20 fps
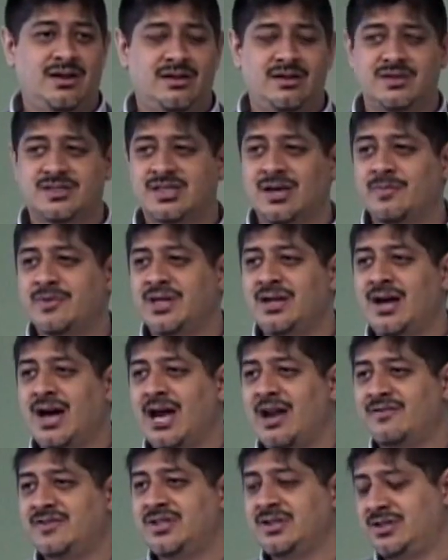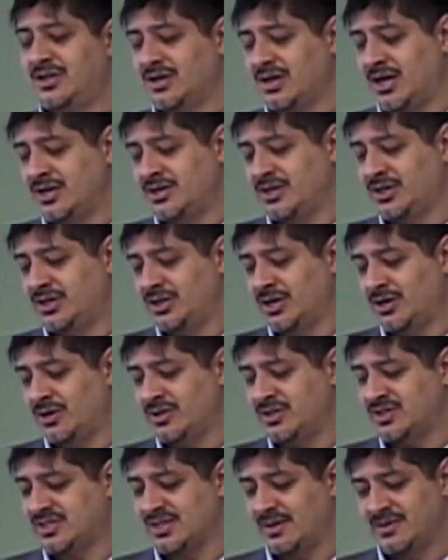There's something I have to
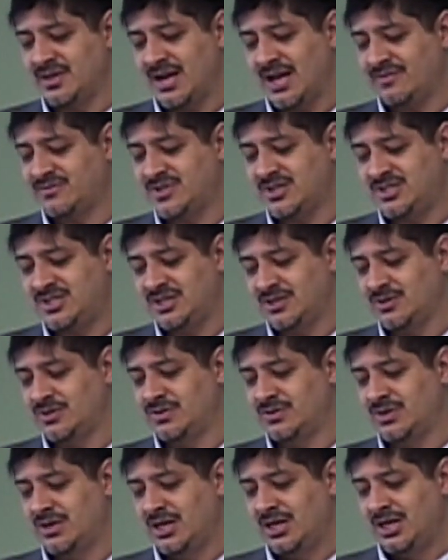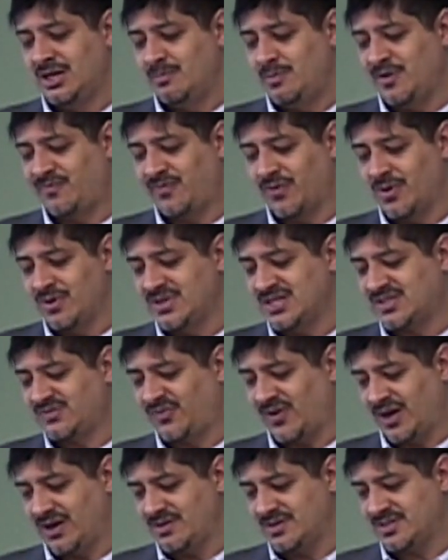undergo, there's something I have to do before this
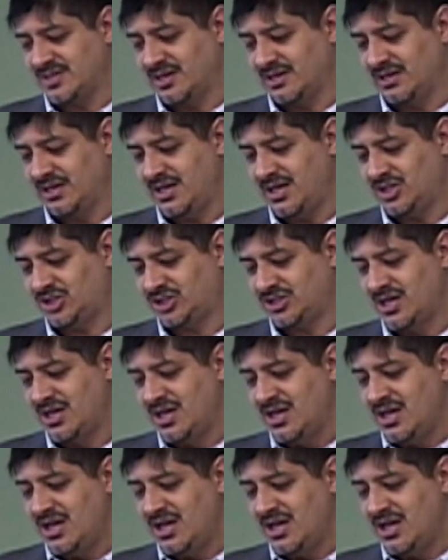fire is unleashed,